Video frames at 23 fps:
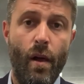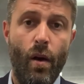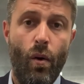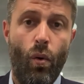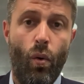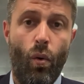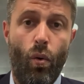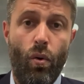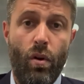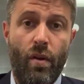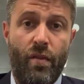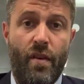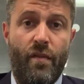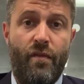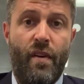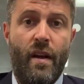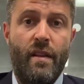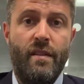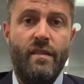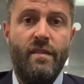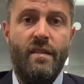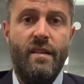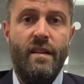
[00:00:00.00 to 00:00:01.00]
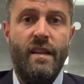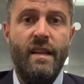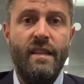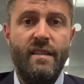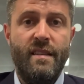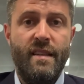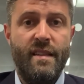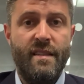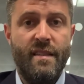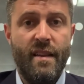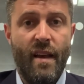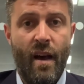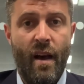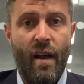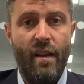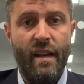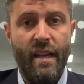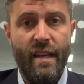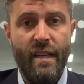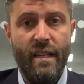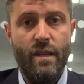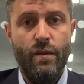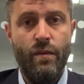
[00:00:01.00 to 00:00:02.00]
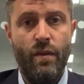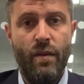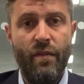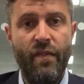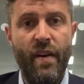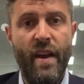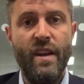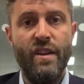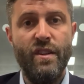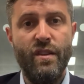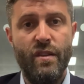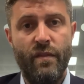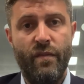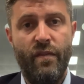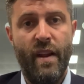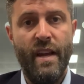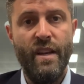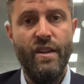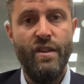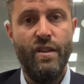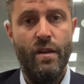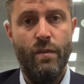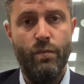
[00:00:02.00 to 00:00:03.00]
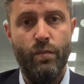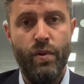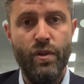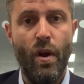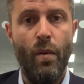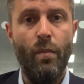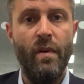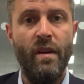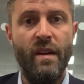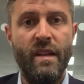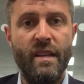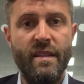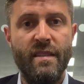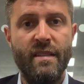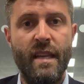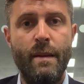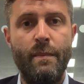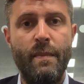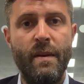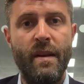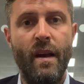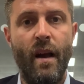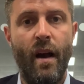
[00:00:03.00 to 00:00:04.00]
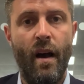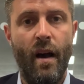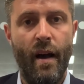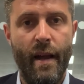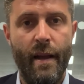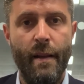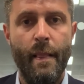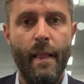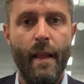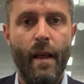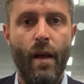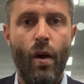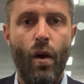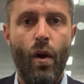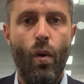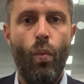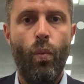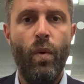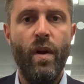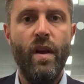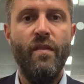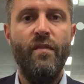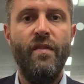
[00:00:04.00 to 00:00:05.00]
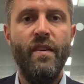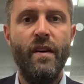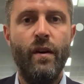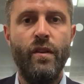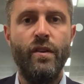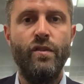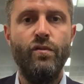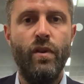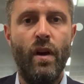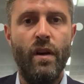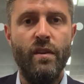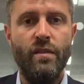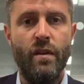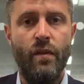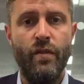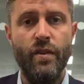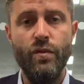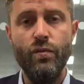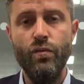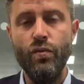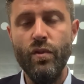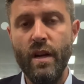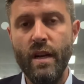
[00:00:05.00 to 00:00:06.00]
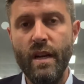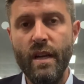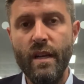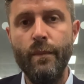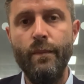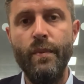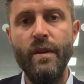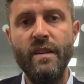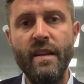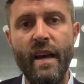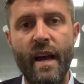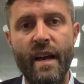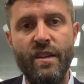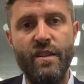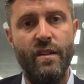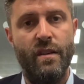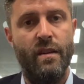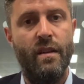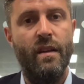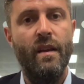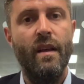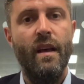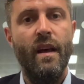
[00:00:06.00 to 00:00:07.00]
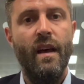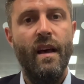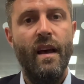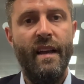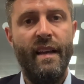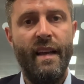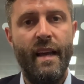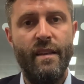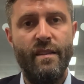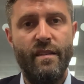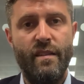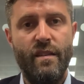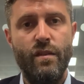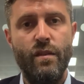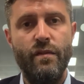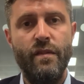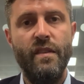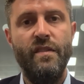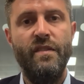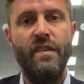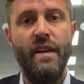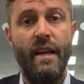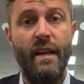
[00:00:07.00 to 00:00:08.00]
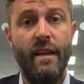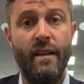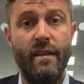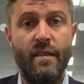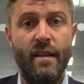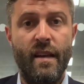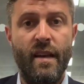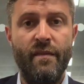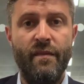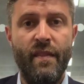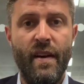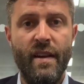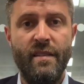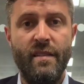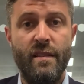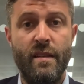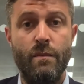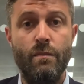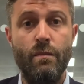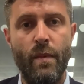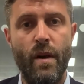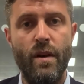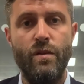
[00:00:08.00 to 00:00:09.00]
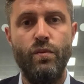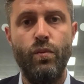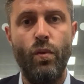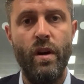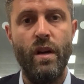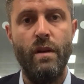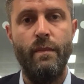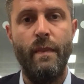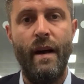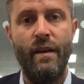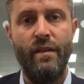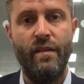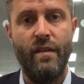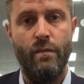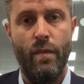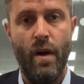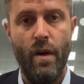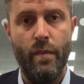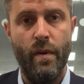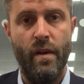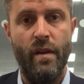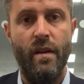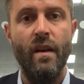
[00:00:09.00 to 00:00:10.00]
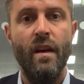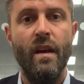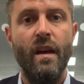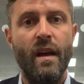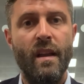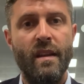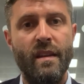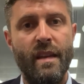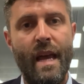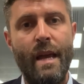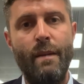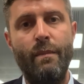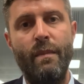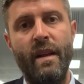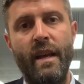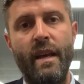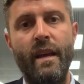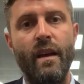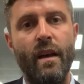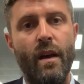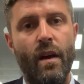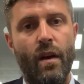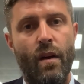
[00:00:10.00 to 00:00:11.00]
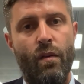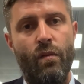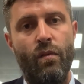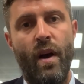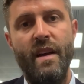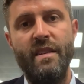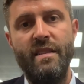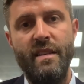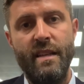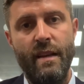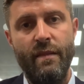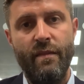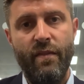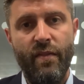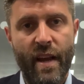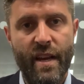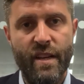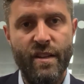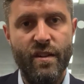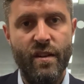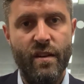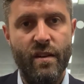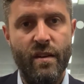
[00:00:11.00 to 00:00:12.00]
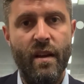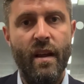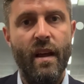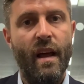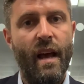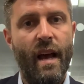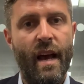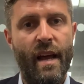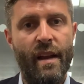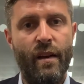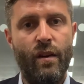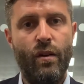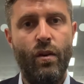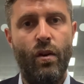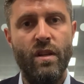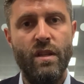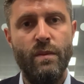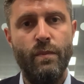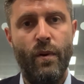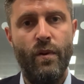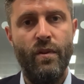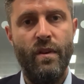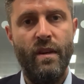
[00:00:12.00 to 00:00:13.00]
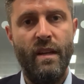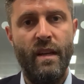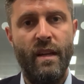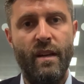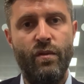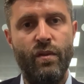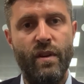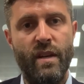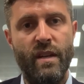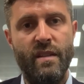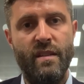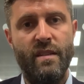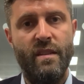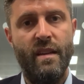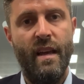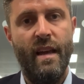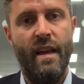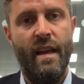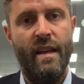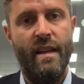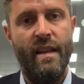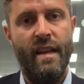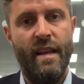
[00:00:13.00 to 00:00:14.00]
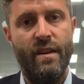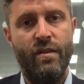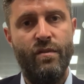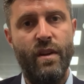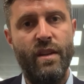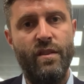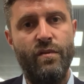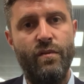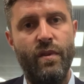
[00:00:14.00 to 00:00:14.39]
all of the fund's leases are linked to inflation, predominantly CPI, we feel the Trust offers really good protection against two of the things that investors are most worried about at the moment, namely rising inflation and a corresponding increase in interest